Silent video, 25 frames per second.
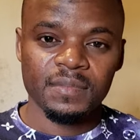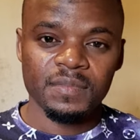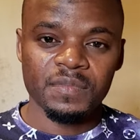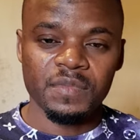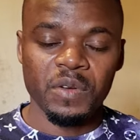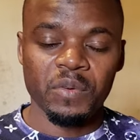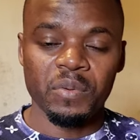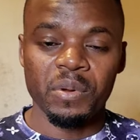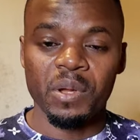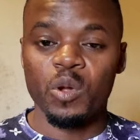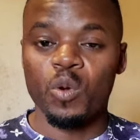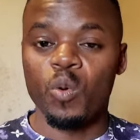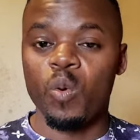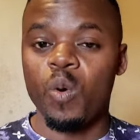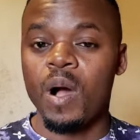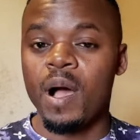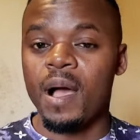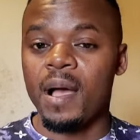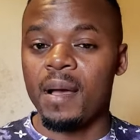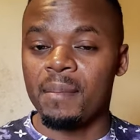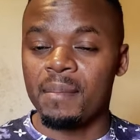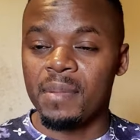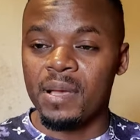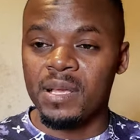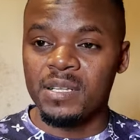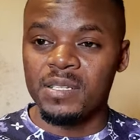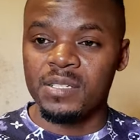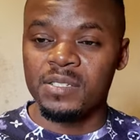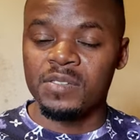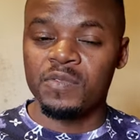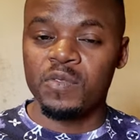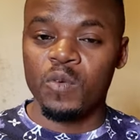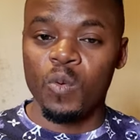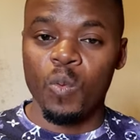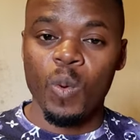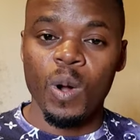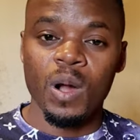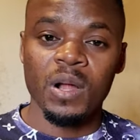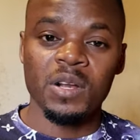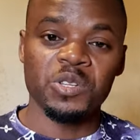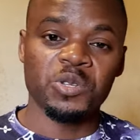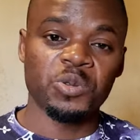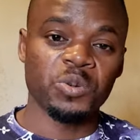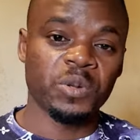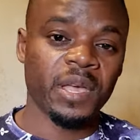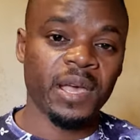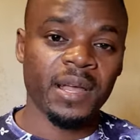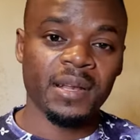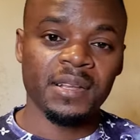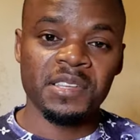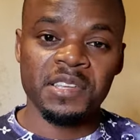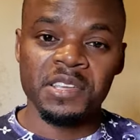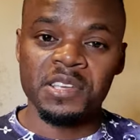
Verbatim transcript: the requirements for one to get